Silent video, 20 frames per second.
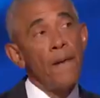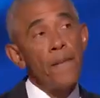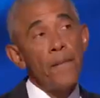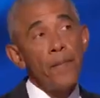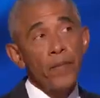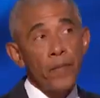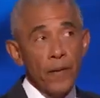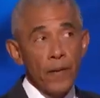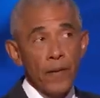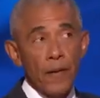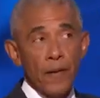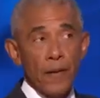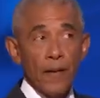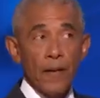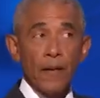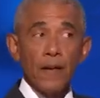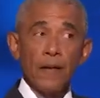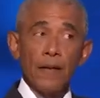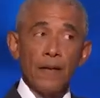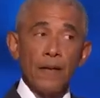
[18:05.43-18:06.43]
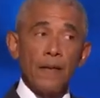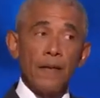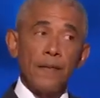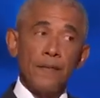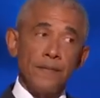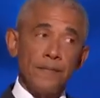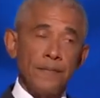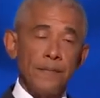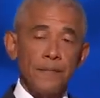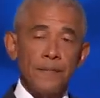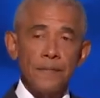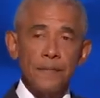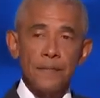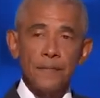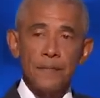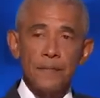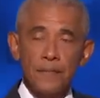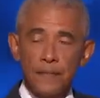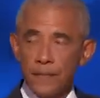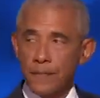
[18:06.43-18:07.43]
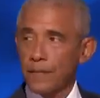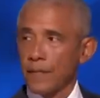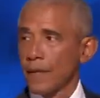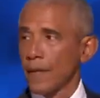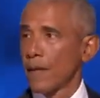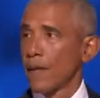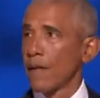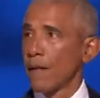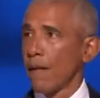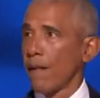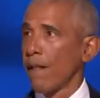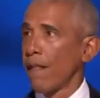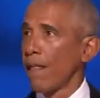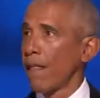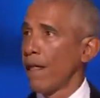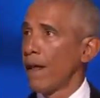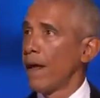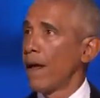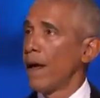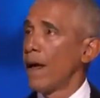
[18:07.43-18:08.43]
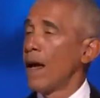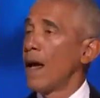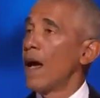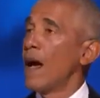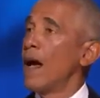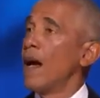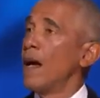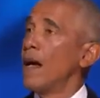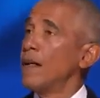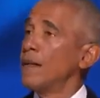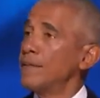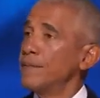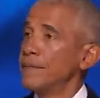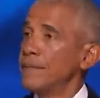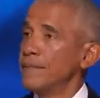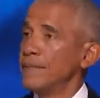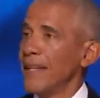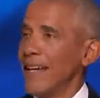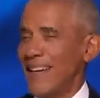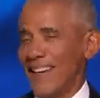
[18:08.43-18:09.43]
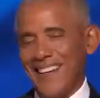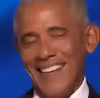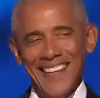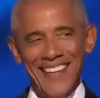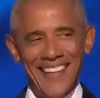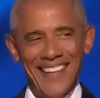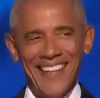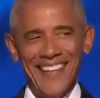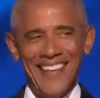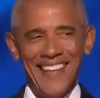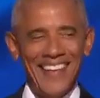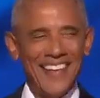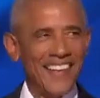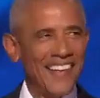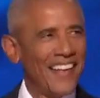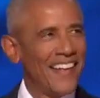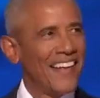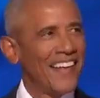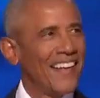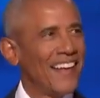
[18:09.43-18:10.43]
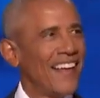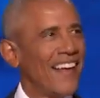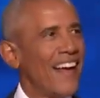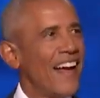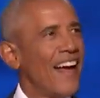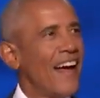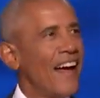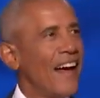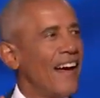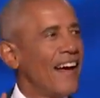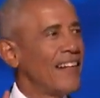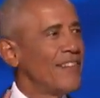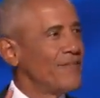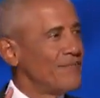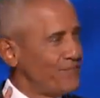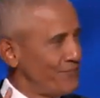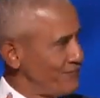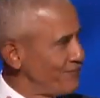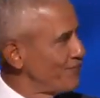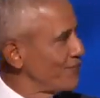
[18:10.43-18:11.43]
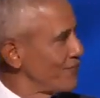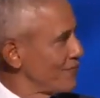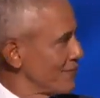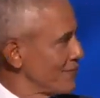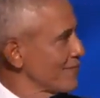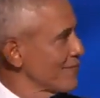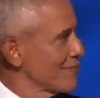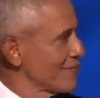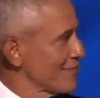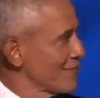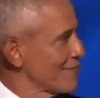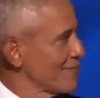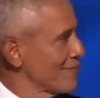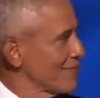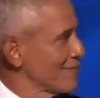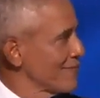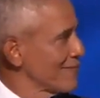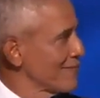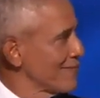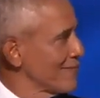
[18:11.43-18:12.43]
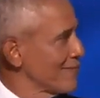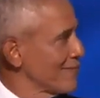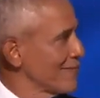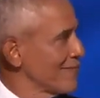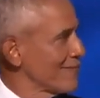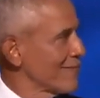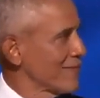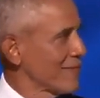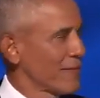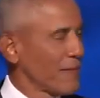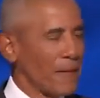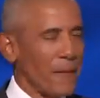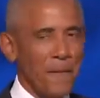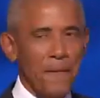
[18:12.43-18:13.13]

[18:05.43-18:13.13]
(no one is talking)